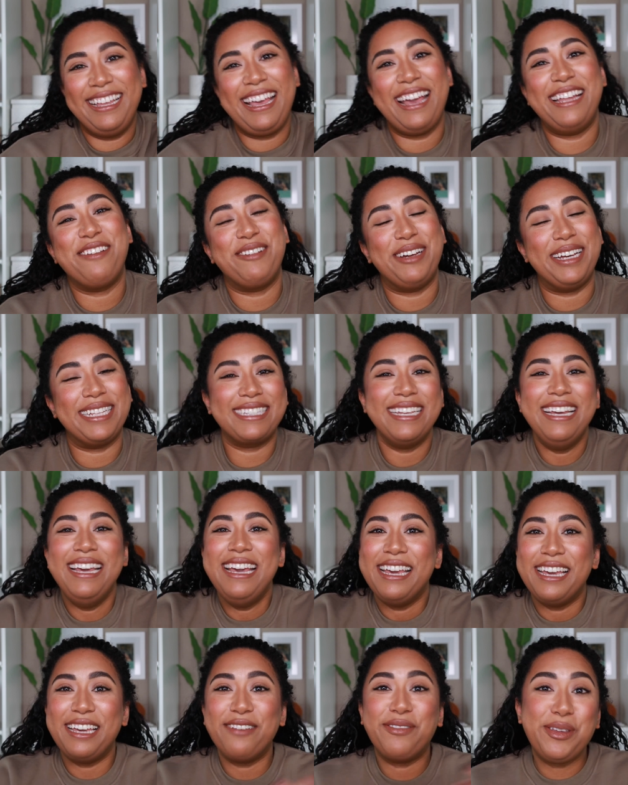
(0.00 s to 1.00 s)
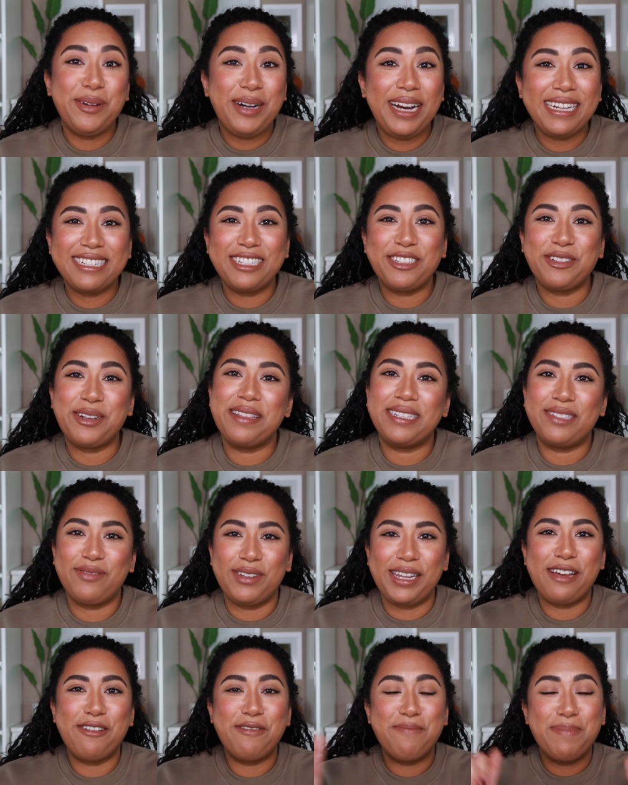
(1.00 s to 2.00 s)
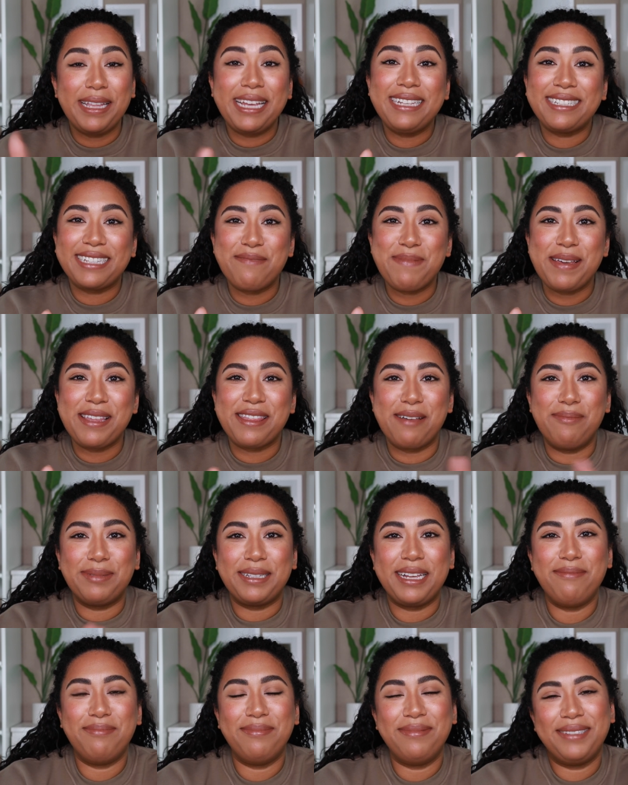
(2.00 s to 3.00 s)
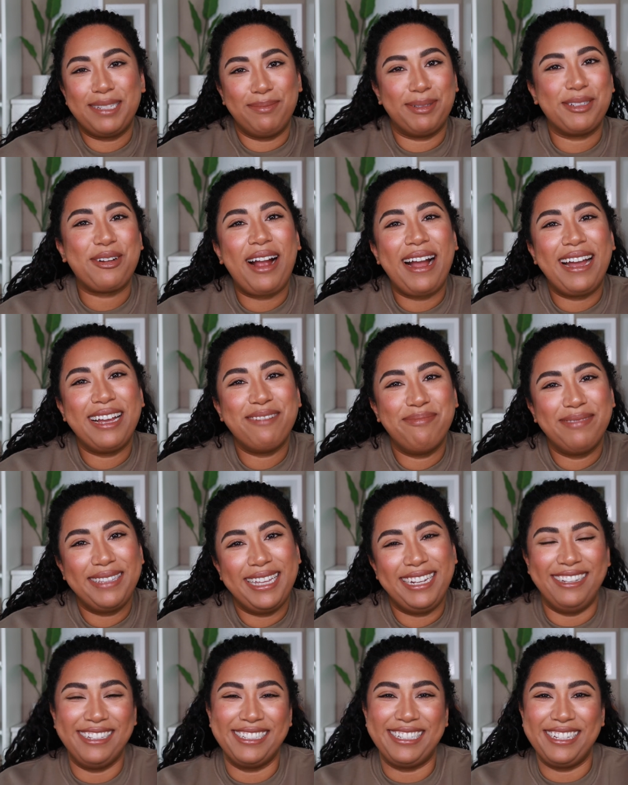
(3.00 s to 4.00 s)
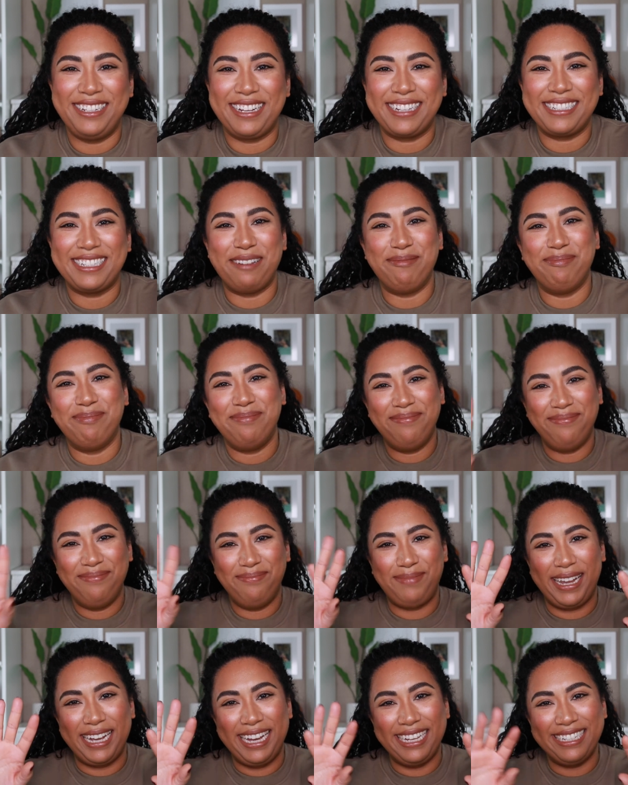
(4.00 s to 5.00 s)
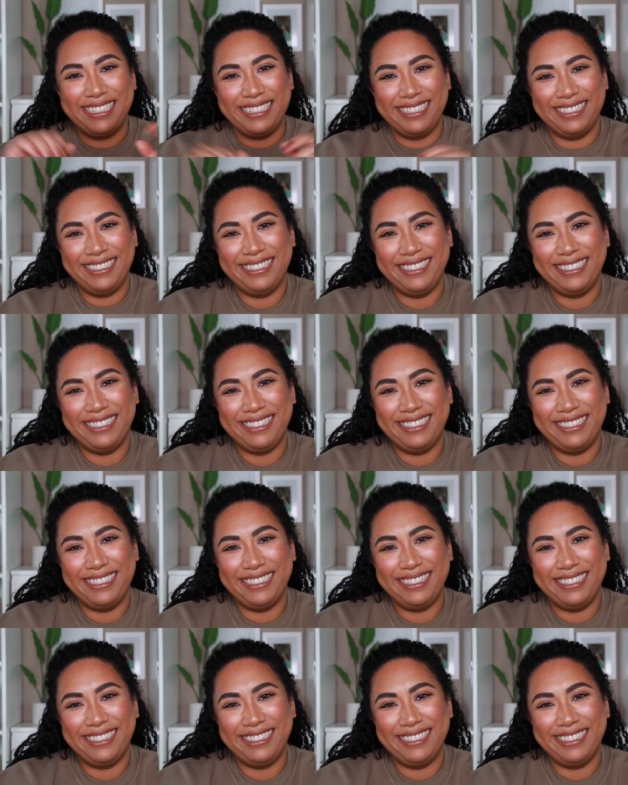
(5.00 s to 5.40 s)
Anyways, if you guys enjoyed this video, please give me a thumbs up, subscribe, and I'll see you next time. Bye guys.